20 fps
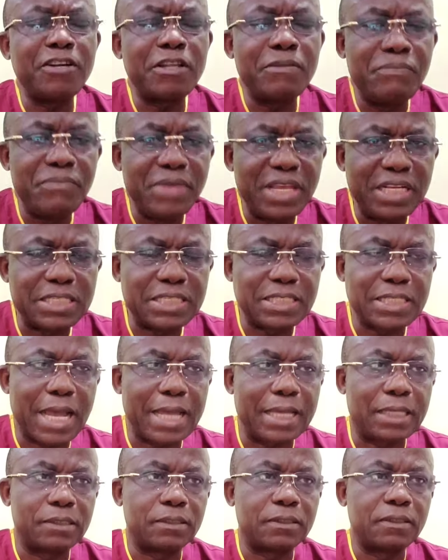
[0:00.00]
the
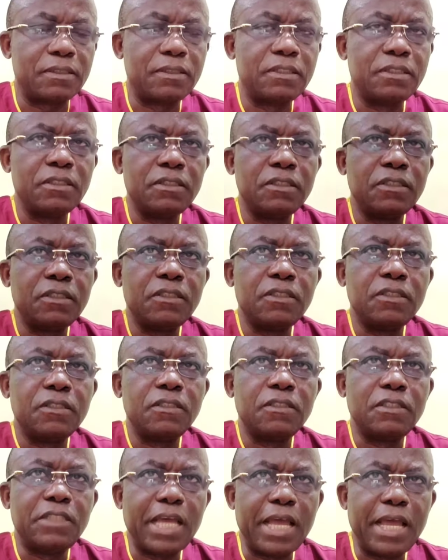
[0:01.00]
mid-cycle,
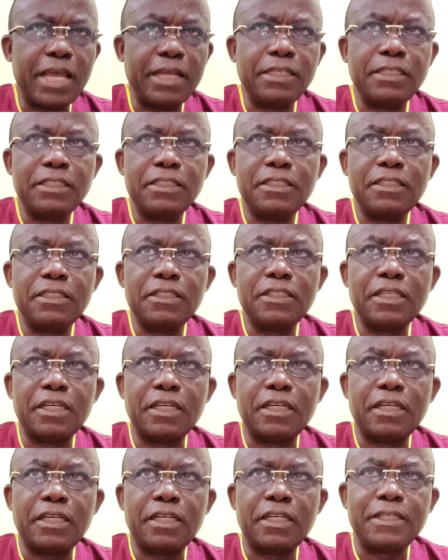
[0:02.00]
then
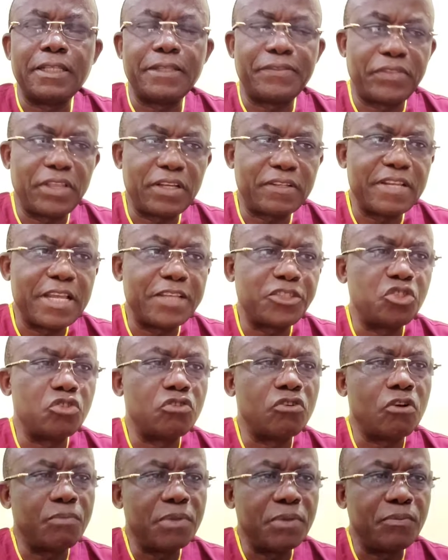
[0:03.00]
the thickness should
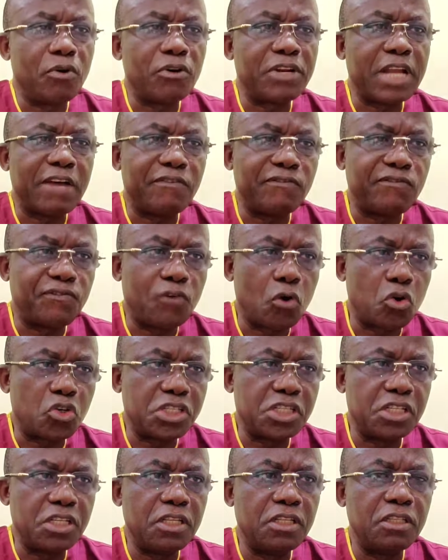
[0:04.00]
not be more than
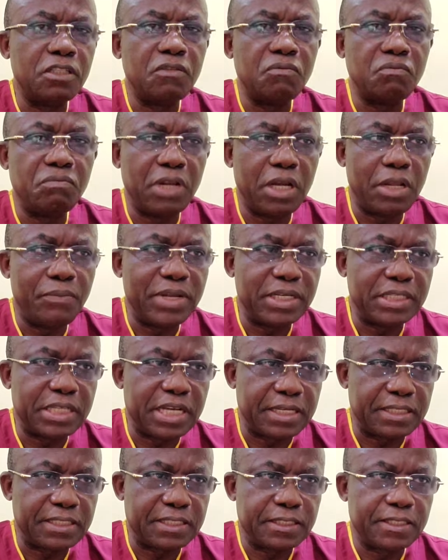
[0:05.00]
14
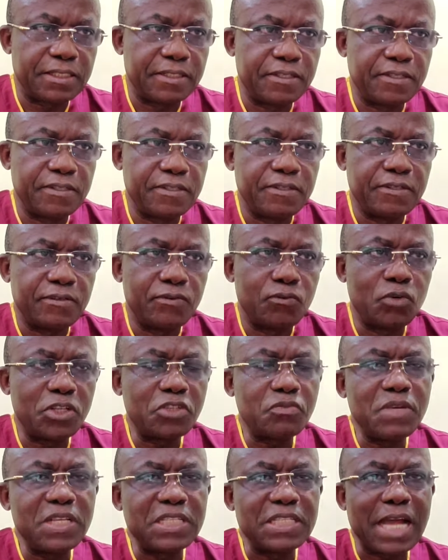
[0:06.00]
millimeters,
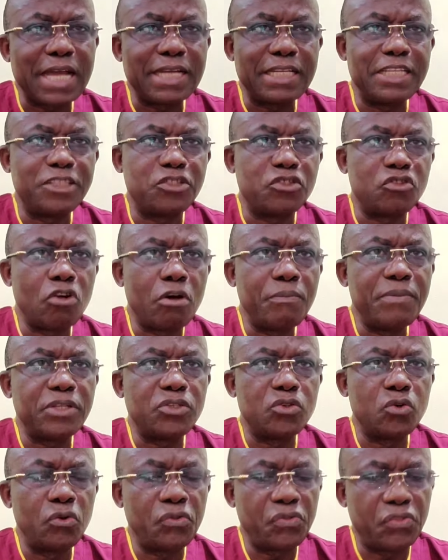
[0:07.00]
which means that it should not be
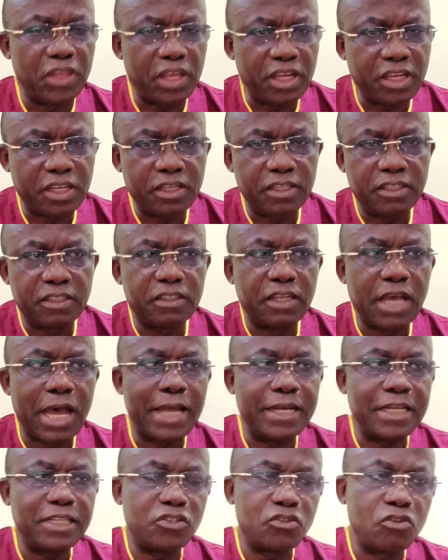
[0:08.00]
too thick
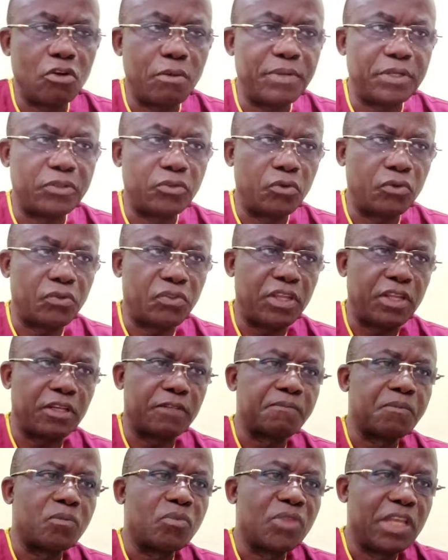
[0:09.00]
and it should not be too thin.
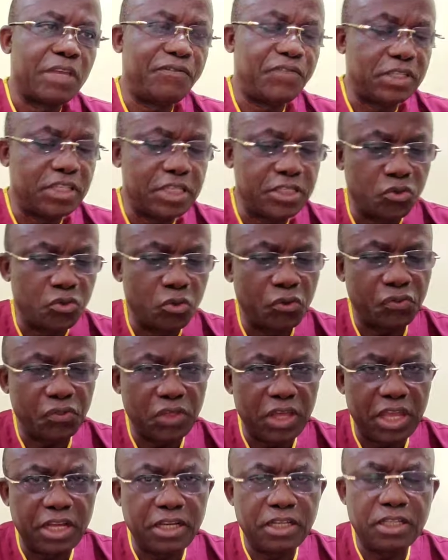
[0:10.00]
If it is too
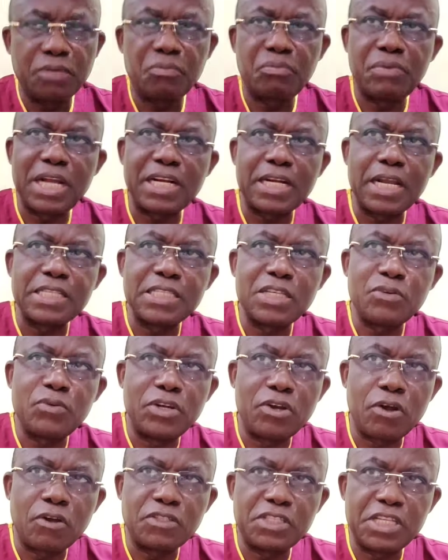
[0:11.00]
thin, pregnancy will
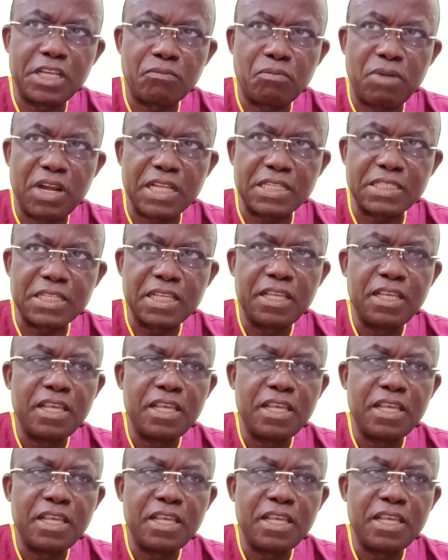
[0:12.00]
not take place.